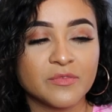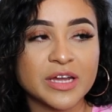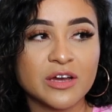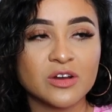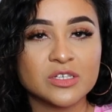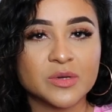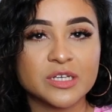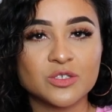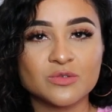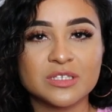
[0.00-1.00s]
right now he's
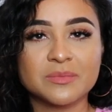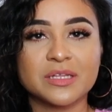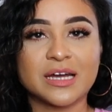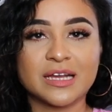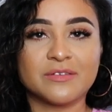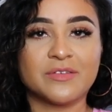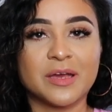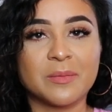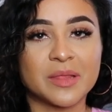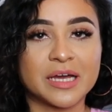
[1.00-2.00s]
wearing 2t but they kind of fit
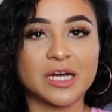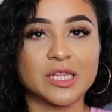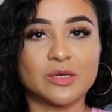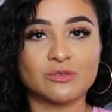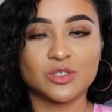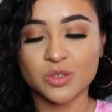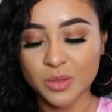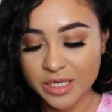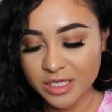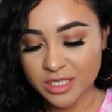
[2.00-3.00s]
him like a little
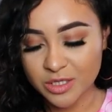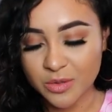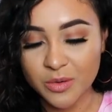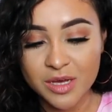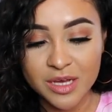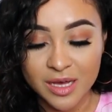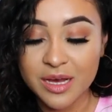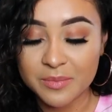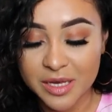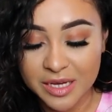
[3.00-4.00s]
short so
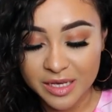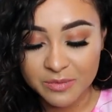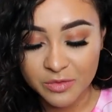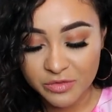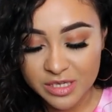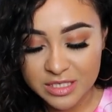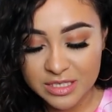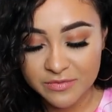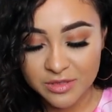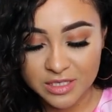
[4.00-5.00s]
i'm getting him
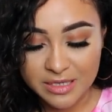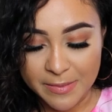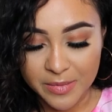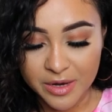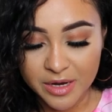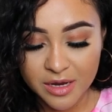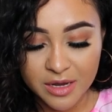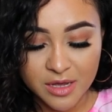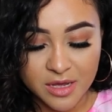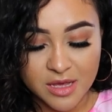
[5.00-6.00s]
3t for the summer
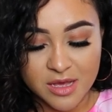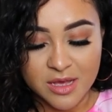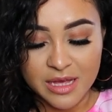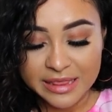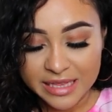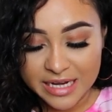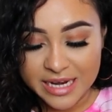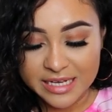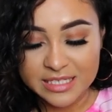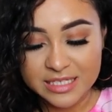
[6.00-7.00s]
the
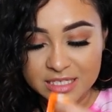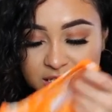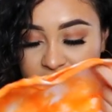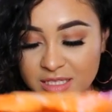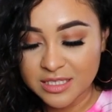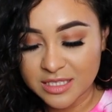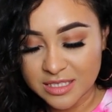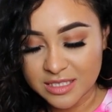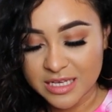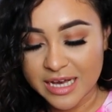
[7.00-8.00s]
next
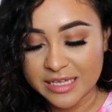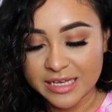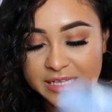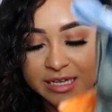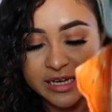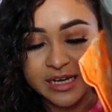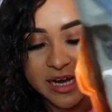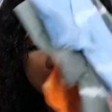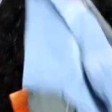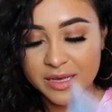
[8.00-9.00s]
tie-dye that I
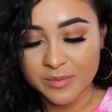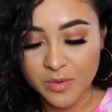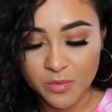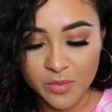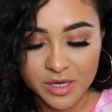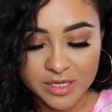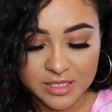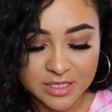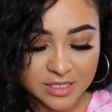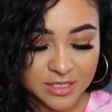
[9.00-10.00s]
got him
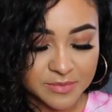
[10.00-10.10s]
was